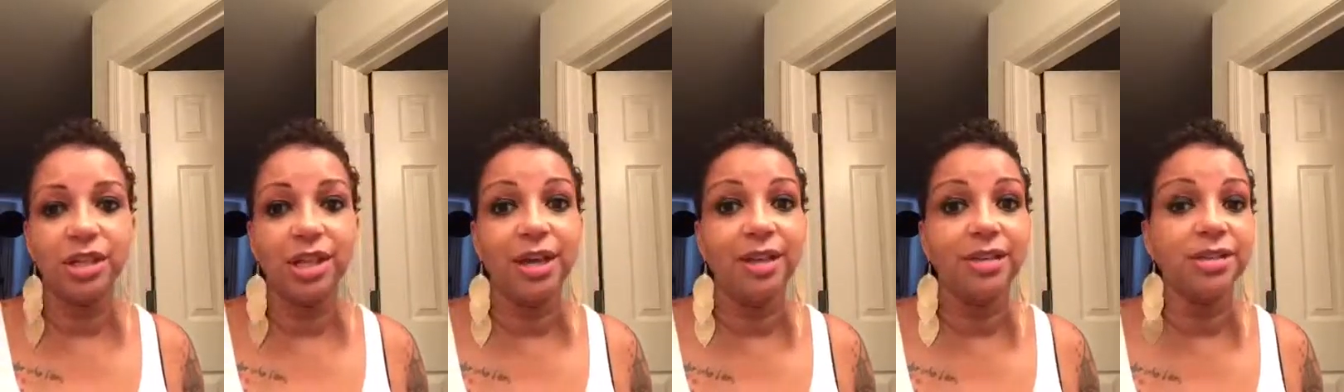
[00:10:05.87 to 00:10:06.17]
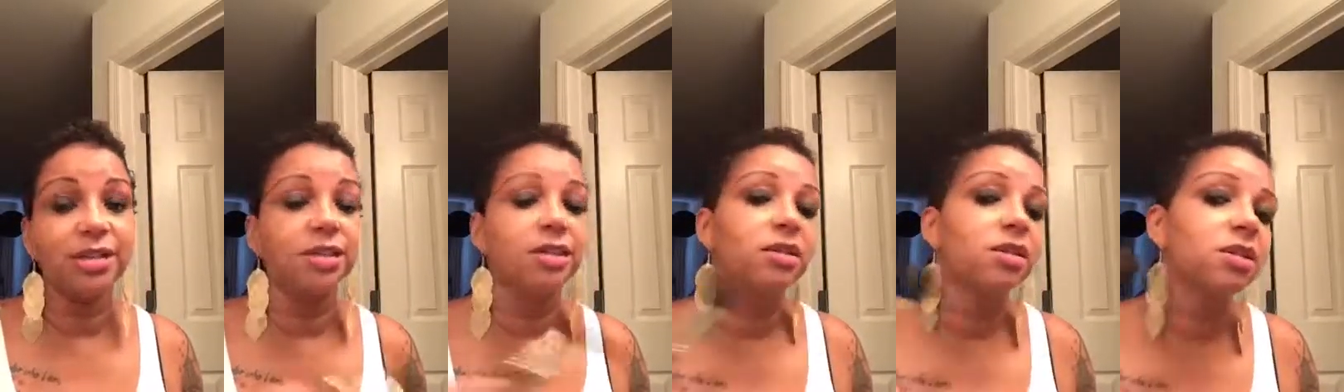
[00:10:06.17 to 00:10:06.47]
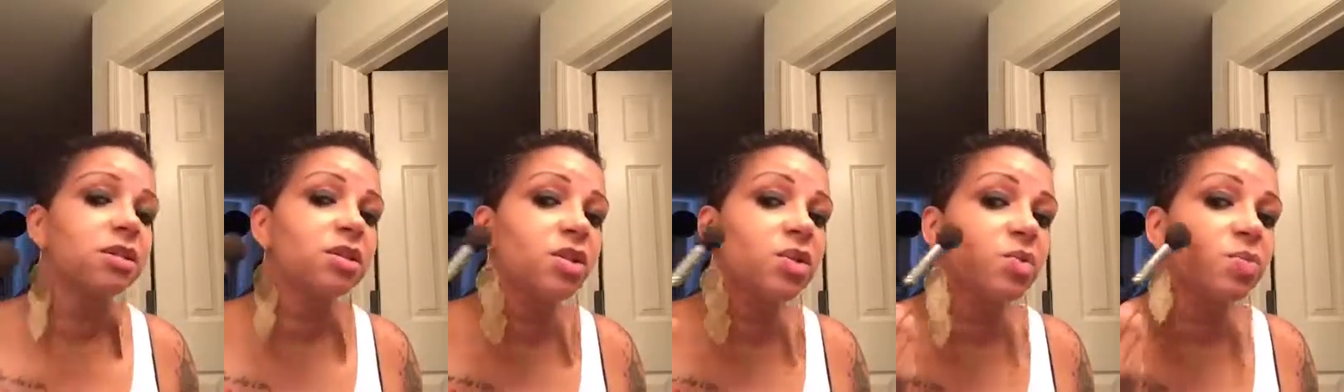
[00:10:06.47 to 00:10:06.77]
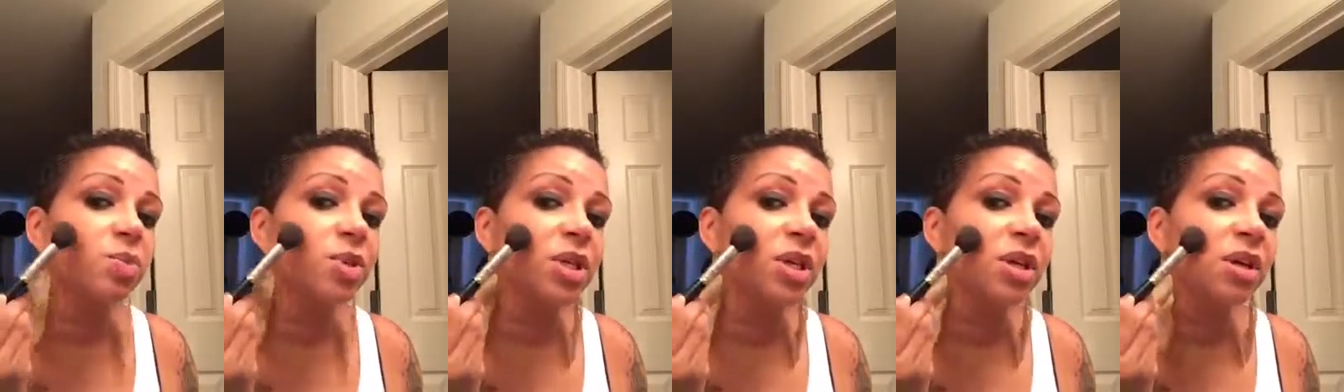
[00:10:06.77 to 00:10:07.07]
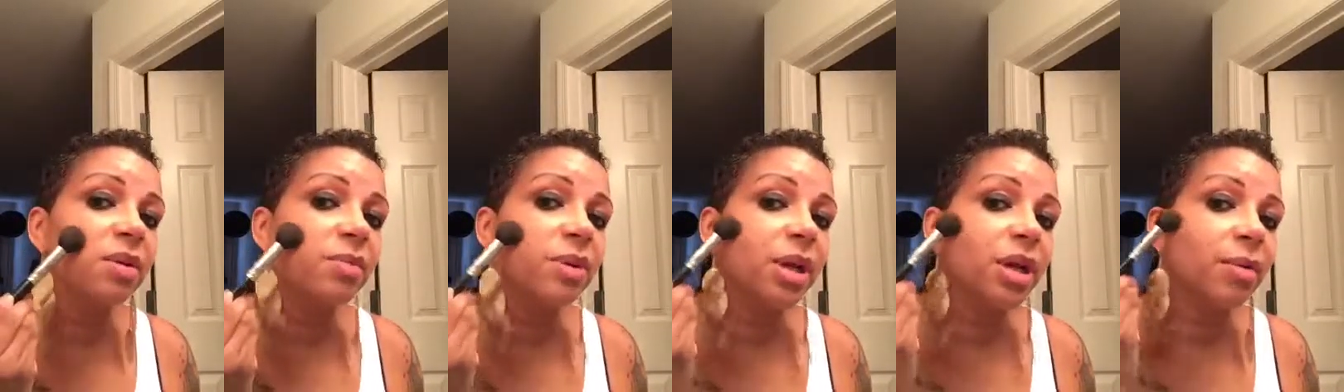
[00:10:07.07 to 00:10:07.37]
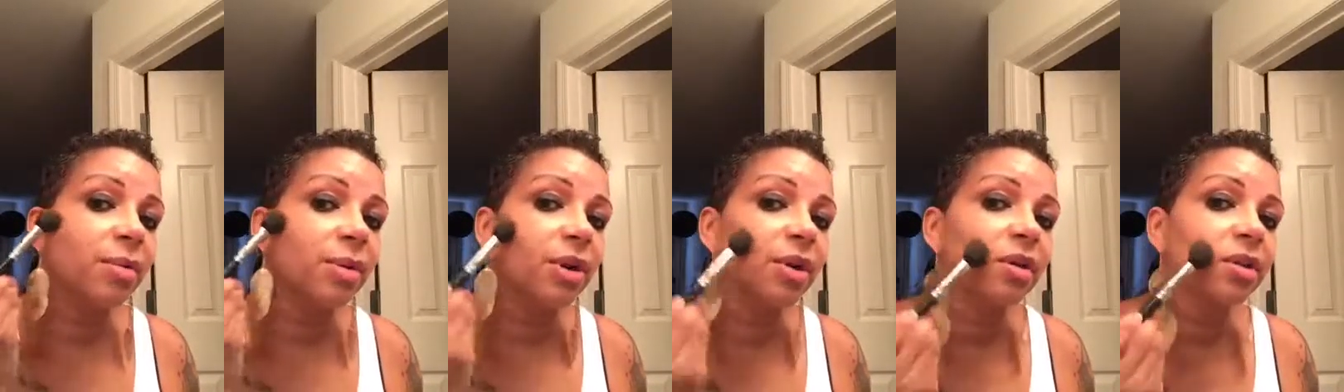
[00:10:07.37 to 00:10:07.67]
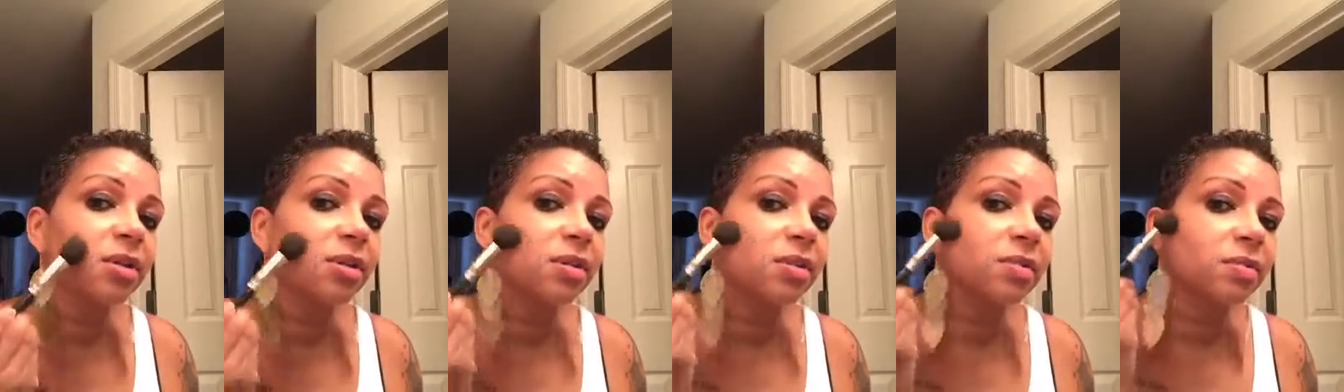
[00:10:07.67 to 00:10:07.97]
license to be a makeup
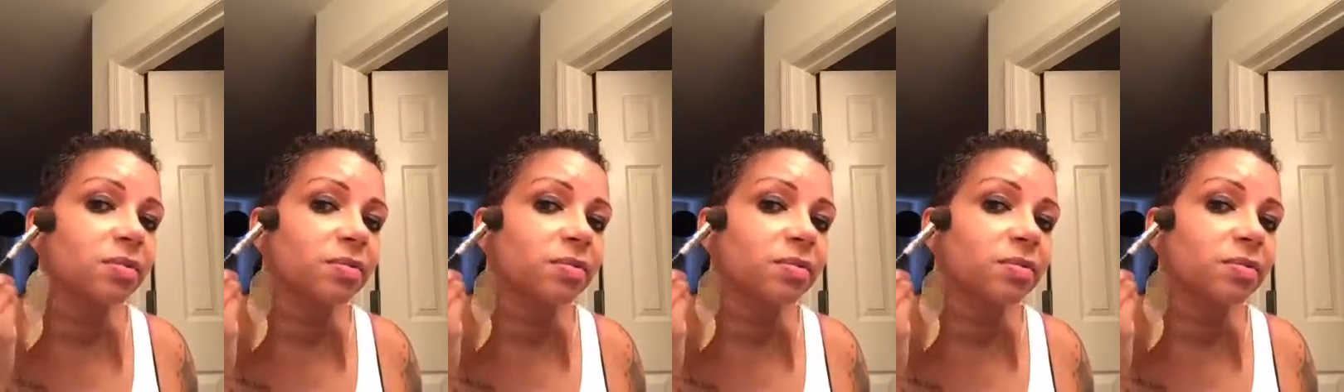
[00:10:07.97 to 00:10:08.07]
artist.